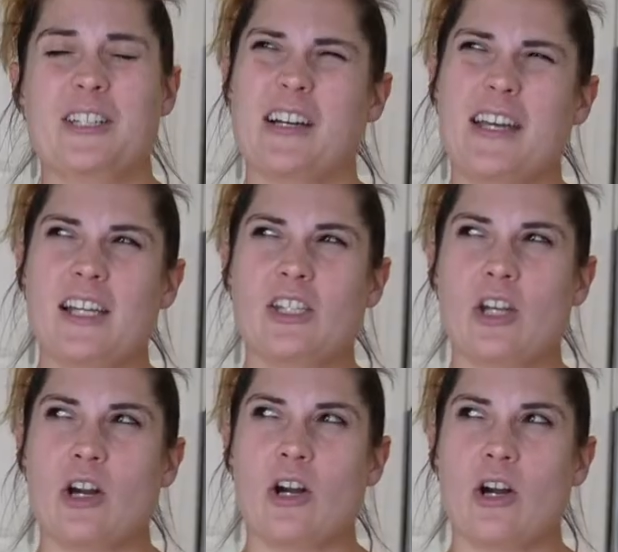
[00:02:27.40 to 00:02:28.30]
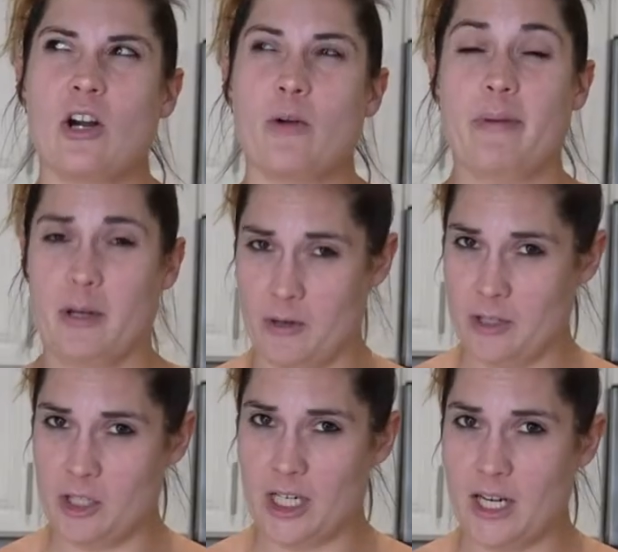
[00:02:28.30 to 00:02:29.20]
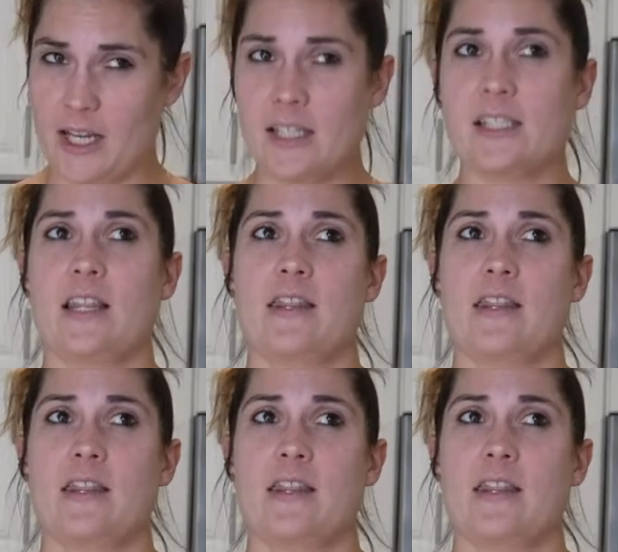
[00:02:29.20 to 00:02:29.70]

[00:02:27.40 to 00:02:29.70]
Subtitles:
Duck eggs are bigger than chicken eggs.